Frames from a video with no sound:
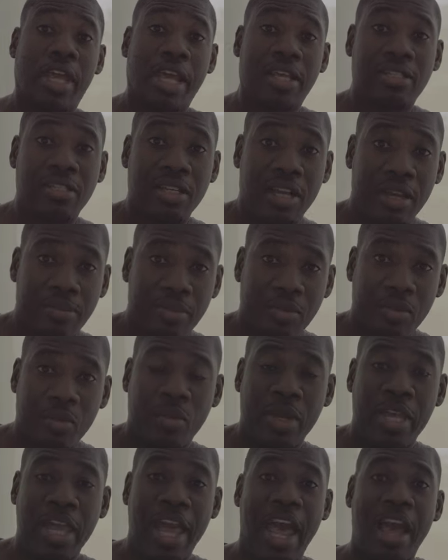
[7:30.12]
next up,
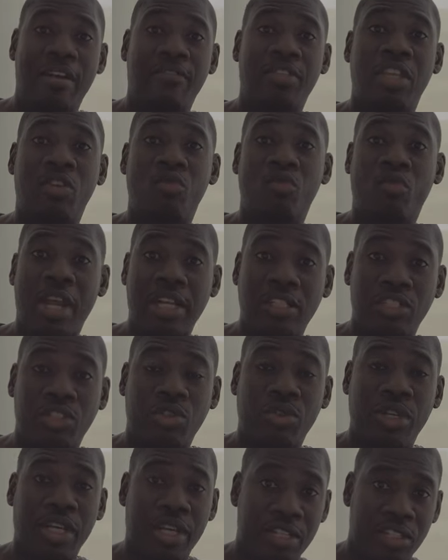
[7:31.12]
we have the
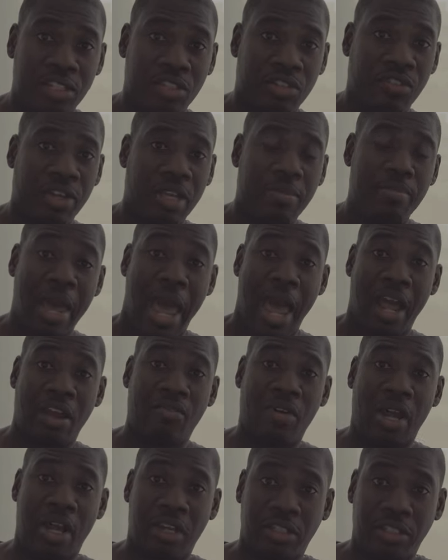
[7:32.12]
rental history
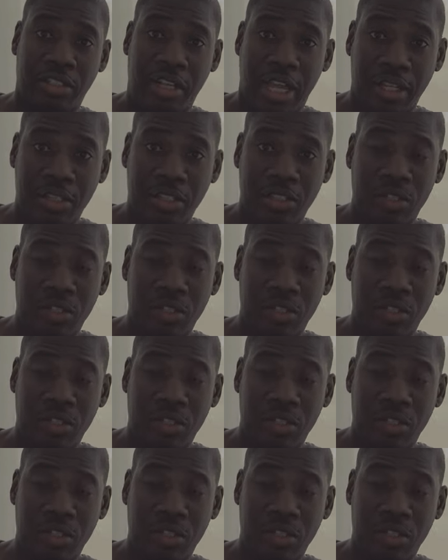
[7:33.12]
background check.